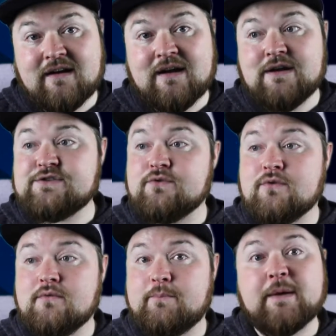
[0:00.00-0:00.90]
So
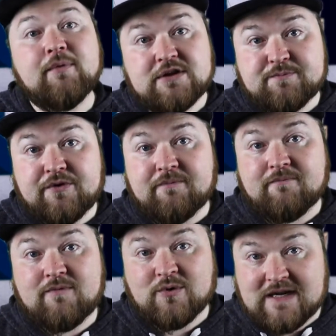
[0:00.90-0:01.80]
big plus point
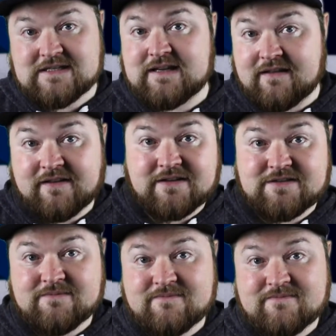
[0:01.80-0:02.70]
on that side of things.
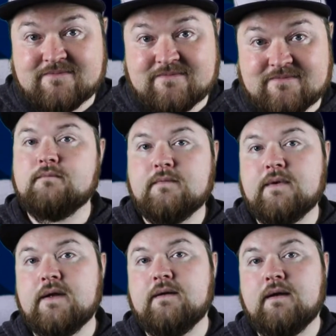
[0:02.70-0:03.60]

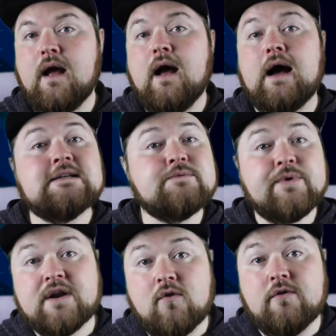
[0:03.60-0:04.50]
As it
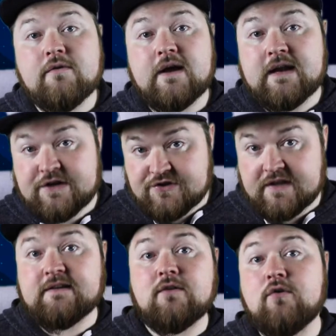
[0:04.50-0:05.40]
went along, and I actually
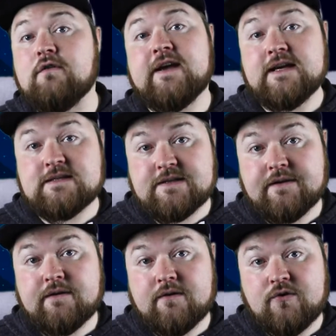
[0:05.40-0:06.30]
did a lot of testing
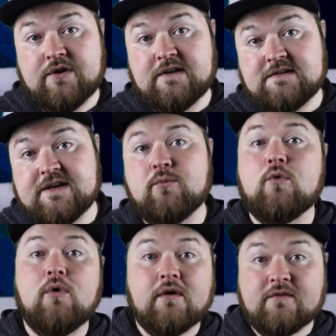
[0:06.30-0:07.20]
on it to see what
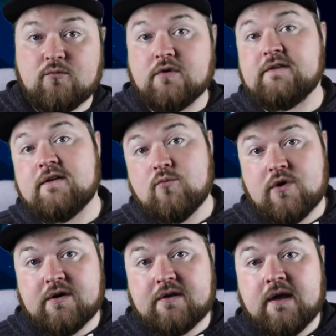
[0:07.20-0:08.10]
worked, what didn't
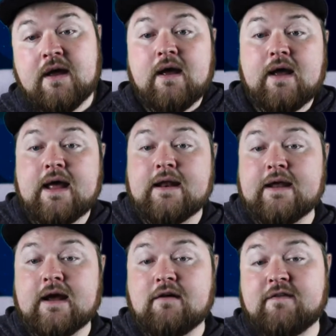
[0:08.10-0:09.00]
work, and
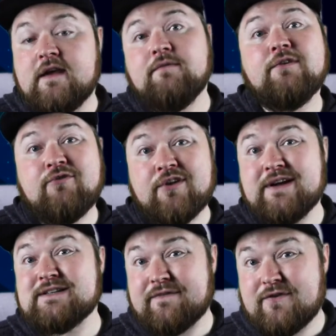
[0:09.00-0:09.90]
I've came to
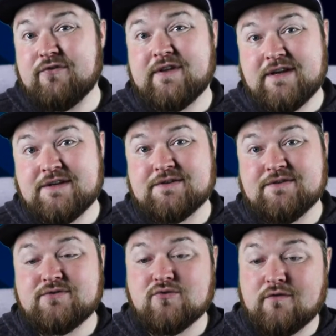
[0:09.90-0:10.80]
realise a few things.
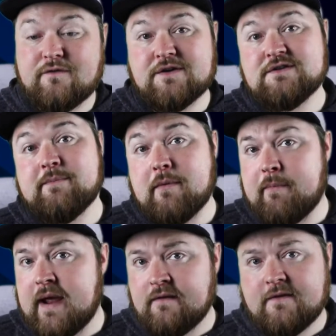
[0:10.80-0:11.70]
So firstly,
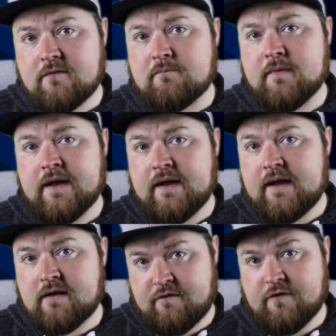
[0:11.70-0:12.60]
momentum
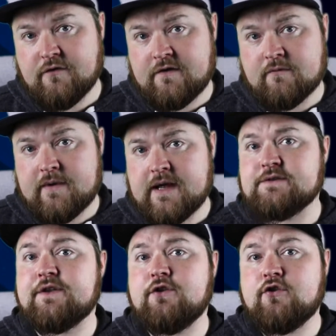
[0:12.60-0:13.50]
in Footium is
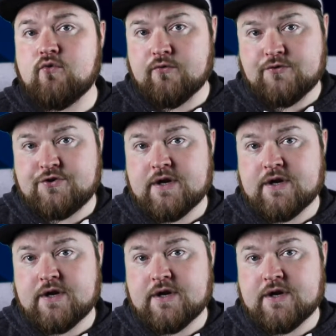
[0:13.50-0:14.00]
huge.